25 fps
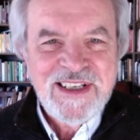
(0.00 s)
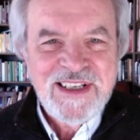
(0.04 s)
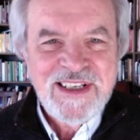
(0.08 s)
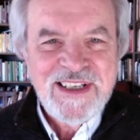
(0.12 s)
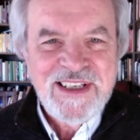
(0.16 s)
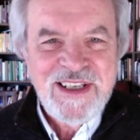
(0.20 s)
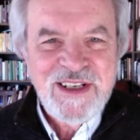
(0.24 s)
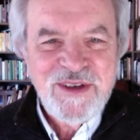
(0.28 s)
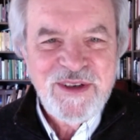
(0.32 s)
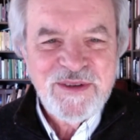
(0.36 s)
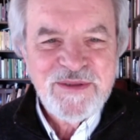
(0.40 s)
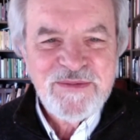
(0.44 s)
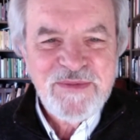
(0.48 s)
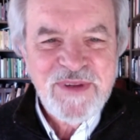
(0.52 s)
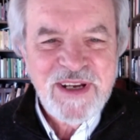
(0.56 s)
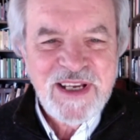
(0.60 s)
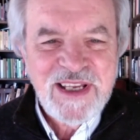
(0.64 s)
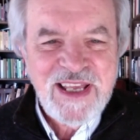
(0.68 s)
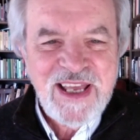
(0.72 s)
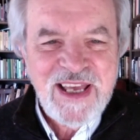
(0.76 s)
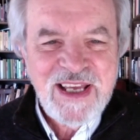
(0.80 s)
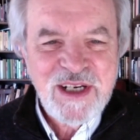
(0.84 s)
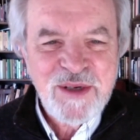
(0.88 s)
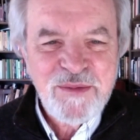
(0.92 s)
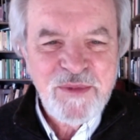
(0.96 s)
you know, my
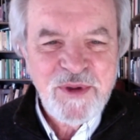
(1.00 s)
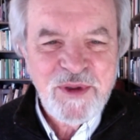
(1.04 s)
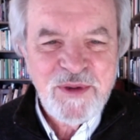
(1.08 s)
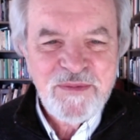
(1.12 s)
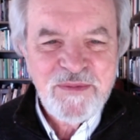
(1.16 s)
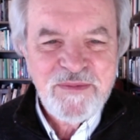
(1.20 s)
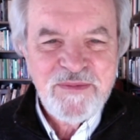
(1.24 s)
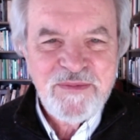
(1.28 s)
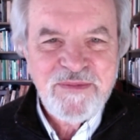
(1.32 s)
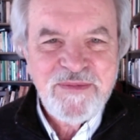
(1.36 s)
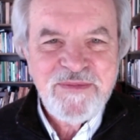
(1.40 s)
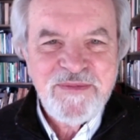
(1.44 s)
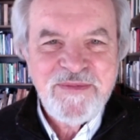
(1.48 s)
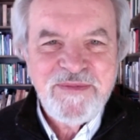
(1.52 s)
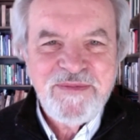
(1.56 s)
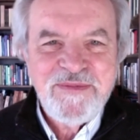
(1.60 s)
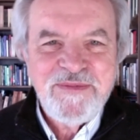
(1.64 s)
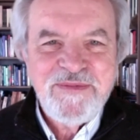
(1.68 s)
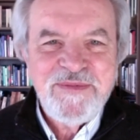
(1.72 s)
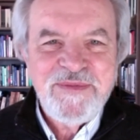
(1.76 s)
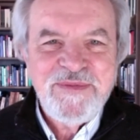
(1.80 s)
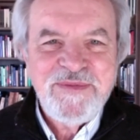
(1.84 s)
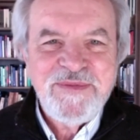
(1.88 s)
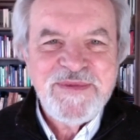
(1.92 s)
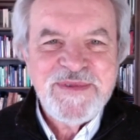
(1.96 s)
animal
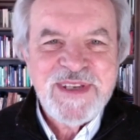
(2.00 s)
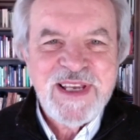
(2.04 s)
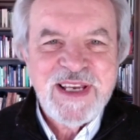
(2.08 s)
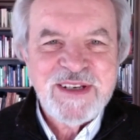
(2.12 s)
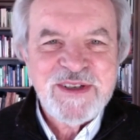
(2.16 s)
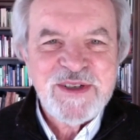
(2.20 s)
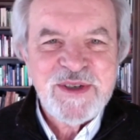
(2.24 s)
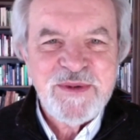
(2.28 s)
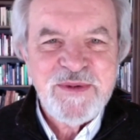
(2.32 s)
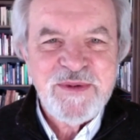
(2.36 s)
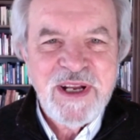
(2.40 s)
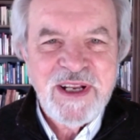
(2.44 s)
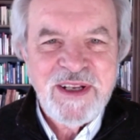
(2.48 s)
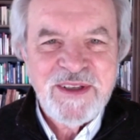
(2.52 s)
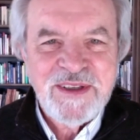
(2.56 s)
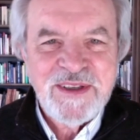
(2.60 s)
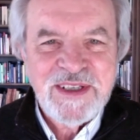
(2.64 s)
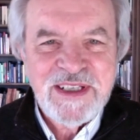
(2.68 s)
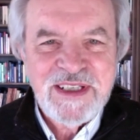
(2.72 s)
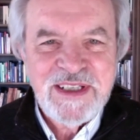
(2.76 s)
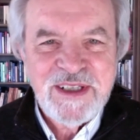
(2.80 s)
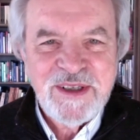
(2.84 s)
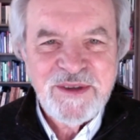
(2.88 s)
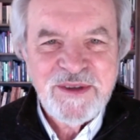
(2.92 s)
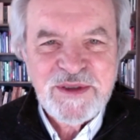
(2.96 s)
sexuality,
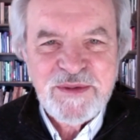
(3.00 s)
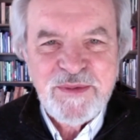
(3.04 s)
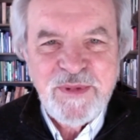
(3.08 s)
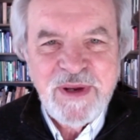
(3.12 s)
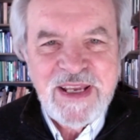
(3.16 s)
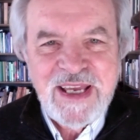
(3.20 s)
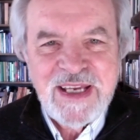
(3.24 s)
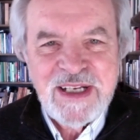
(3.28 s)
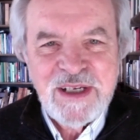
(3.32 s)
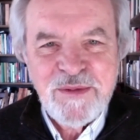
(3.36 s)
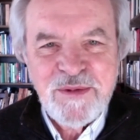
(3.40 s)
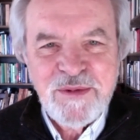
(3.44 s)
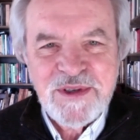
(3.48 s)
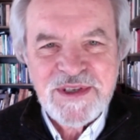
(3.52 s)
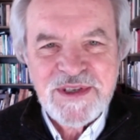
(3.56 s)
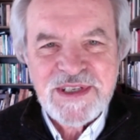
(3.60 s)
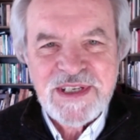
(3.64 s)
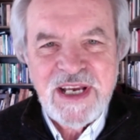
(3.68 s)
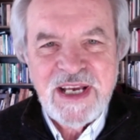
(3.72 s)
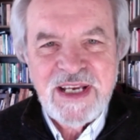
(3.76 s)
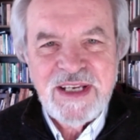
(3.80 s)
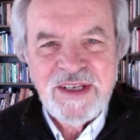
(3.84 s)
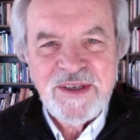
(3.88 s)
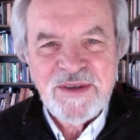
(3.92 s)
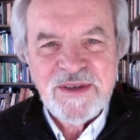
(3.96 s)
you know, it's my animal
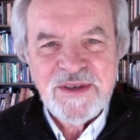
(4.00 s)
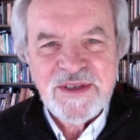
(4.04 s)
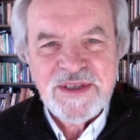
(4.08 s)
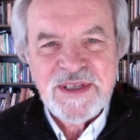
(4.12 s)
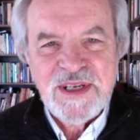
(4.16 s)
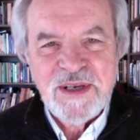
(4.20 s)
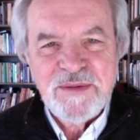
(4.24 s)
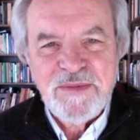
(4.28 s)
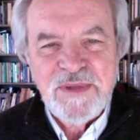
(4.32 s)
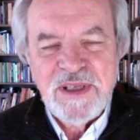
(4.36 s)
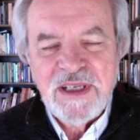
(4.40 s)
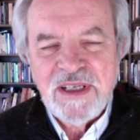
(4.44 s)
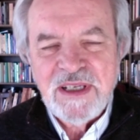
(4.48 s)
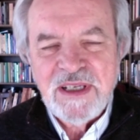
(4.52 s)
side or something.